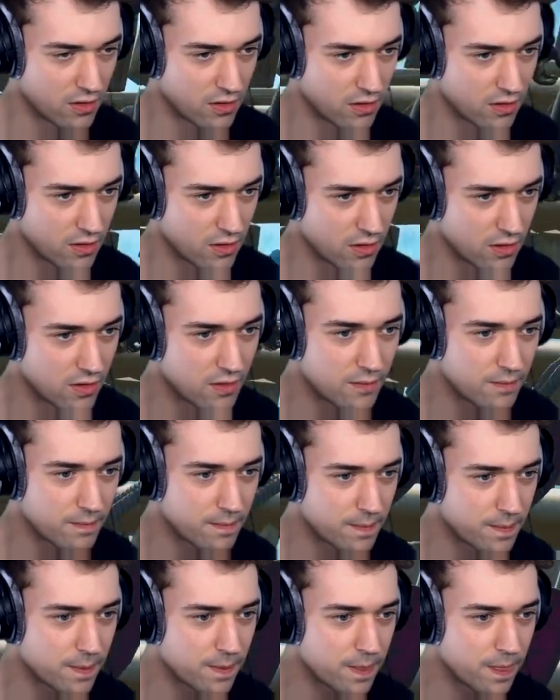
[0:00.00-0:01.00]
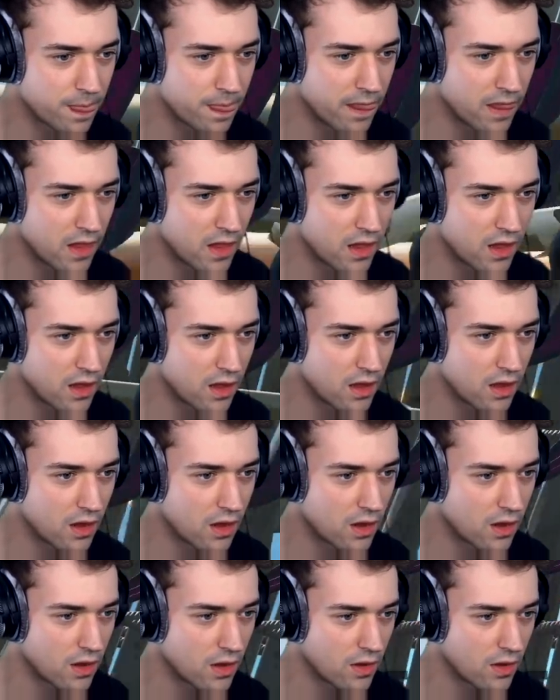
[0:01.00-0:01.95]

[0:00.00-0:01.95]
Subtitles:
No one is speaking in this clip.